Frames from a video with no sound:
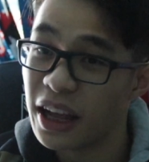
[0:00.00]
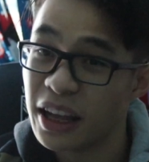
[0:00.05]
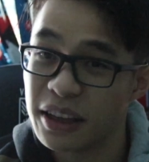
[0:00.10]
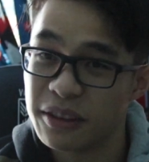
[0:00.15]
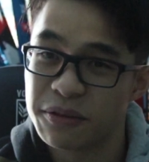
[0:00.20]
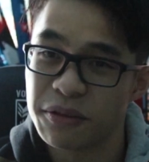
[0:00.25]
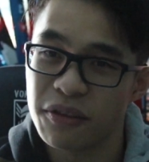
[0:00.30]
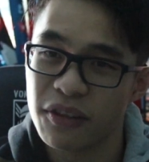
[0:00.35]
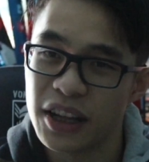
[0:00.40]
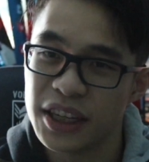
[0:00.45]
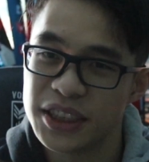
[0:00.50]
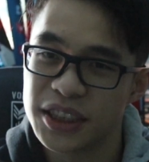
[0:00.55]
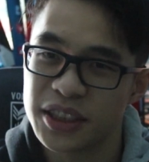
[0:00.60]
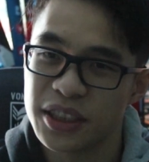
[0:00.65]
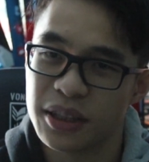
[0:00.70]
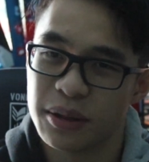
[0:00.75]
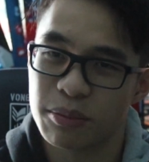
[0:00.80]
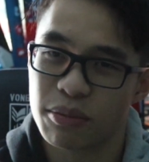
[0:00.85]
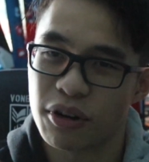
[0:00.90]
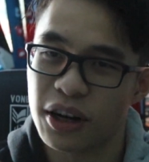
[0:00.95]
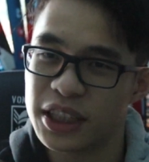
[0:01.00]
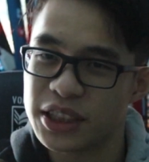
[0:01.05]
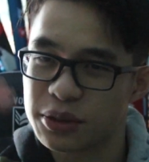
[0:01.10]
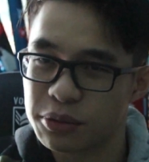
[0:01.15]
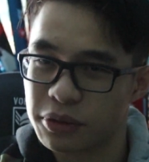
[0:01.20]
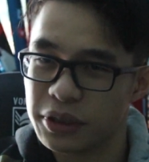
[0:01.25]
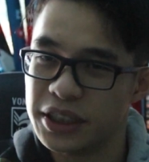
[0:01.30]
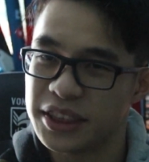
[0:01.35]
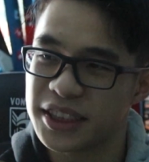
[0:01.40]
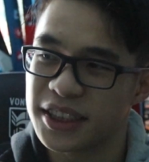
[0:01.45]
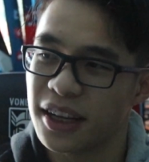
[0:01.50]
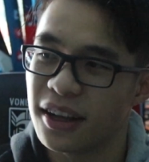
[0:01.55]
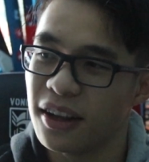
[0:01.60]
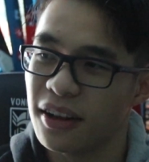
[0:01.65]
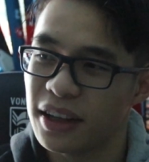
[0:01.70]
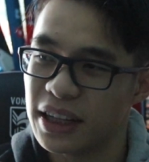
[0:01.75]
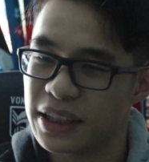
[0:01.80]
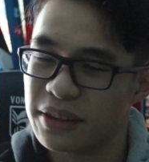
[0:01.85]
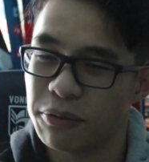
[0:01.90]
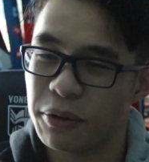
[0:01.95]
Inflation, price
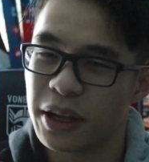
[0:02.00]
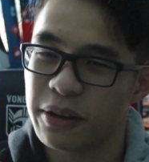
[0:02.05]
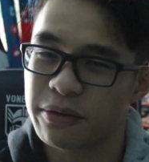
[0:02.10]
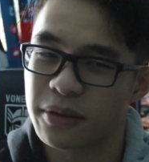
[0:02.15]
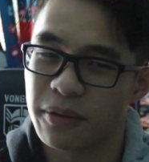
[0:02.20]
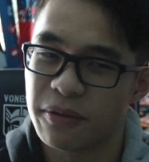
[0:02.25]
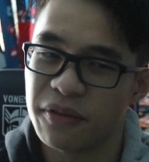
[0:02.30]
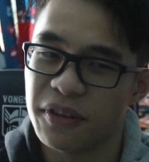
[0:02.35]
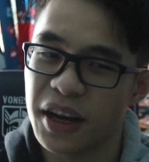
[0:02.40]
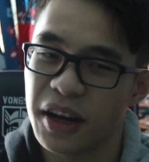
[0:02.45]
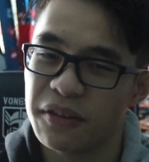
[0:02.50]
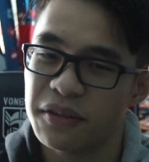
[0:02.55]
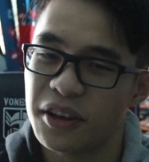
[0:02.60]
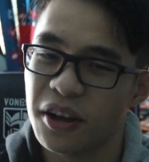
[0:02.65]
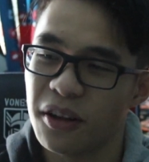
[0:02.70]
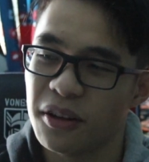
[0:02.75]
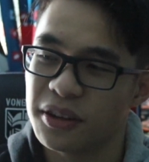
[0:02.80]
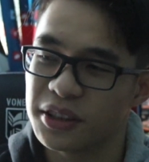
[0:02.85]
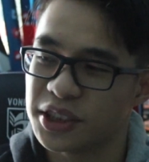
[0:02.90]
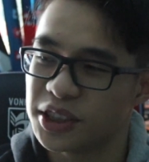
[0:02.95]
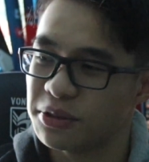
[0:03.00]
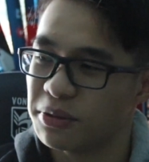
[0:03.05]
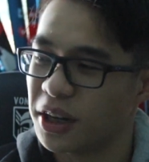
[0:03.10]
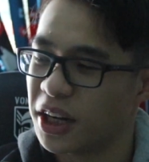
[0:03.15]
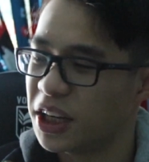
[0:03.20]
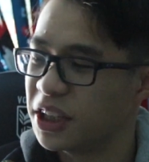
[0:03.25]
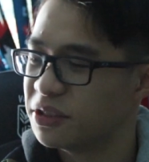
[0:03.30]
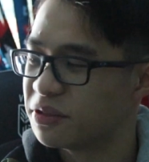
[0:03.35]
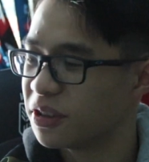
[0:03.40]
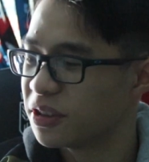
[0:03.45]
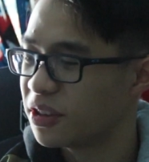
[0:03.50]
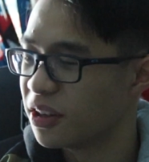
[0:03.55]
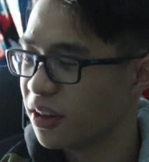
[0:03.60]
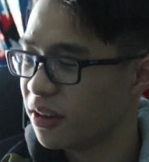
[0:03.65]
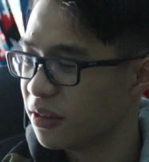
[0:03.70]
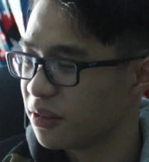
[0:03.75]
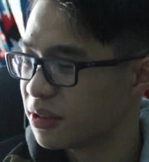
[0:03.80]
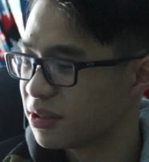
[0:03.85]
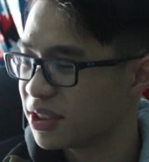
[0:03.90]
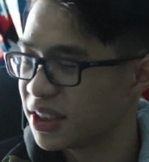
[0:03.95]
resale, it went from $5 to
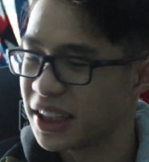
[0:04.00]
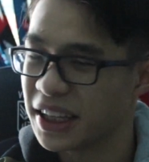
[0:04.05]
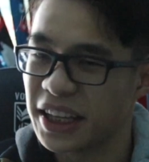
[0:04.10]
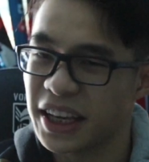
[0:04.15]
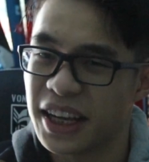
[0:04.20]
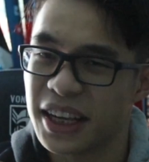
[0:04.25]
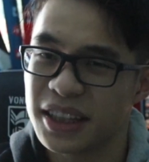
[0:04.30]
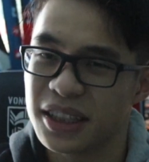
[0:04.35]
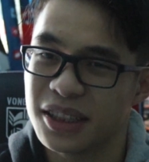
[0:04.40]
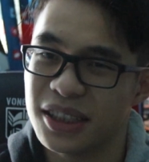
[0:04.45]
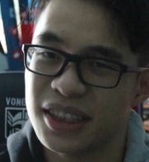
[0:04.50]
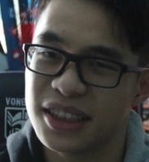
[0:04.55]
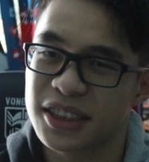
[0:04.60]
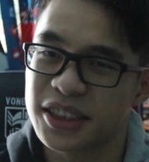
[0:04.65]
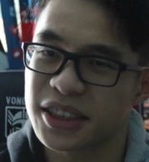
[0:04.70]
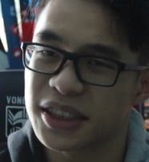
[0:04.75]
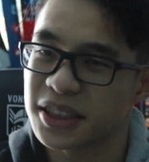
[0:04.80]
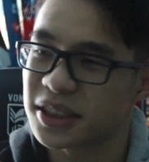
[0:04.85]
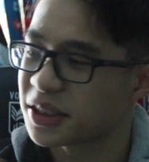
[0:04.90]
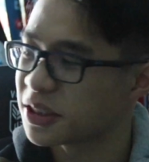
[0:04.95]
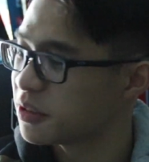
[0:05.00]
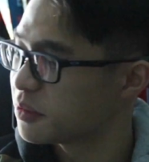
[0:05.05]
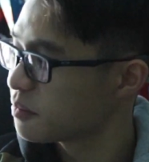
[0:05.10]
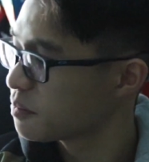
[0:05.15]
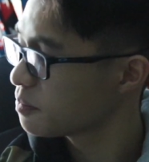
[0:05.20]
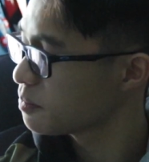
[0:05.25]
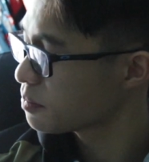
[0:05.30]
$100 again. It's just,